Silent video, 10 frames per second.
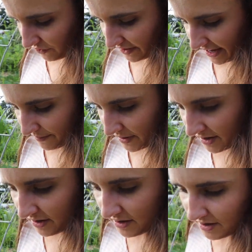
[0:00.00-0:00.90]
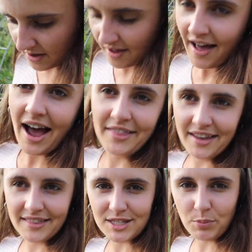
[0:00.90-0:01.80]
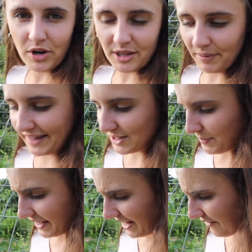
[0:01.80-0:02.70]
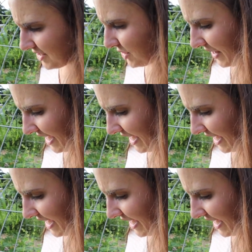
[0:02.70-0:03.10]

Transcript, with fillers: over them. I think at this point the plants are big enough to